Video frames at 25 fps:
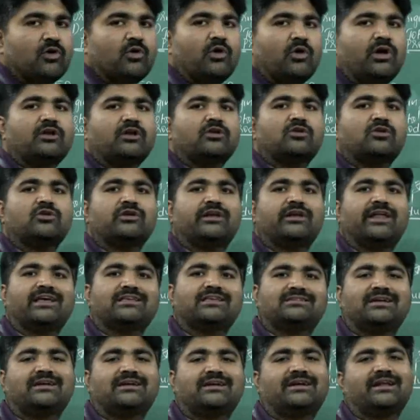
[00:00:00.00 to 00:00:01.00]
before going to
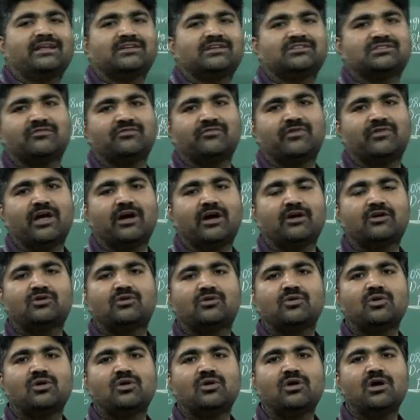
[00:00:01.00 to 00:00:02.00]
next iteration we
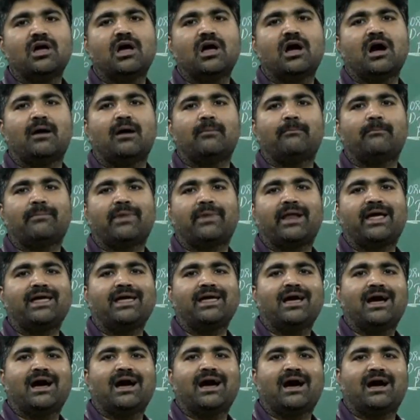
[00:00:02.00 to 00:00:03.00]
have to
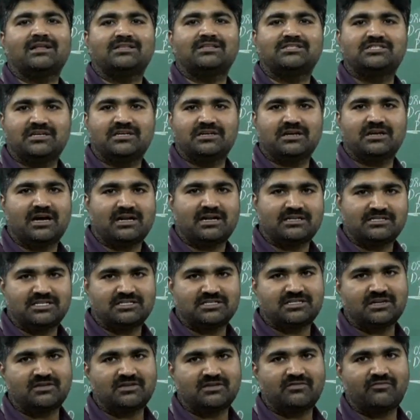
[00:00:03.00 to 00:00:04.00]
apply
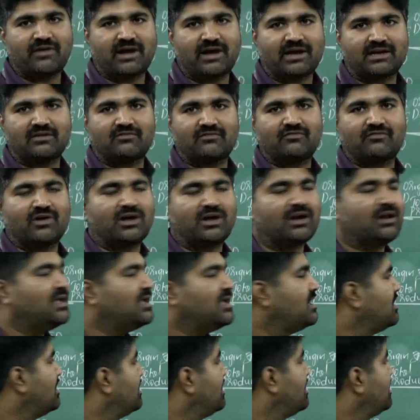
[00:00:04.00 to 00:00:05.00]
adjustment factor
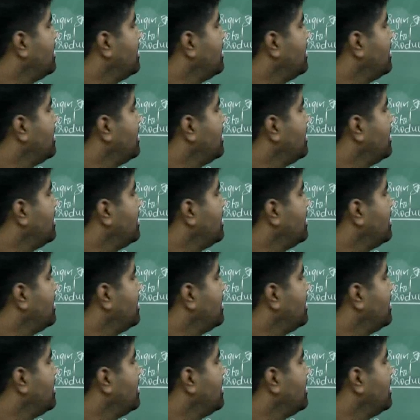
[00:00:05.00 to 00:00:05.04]
for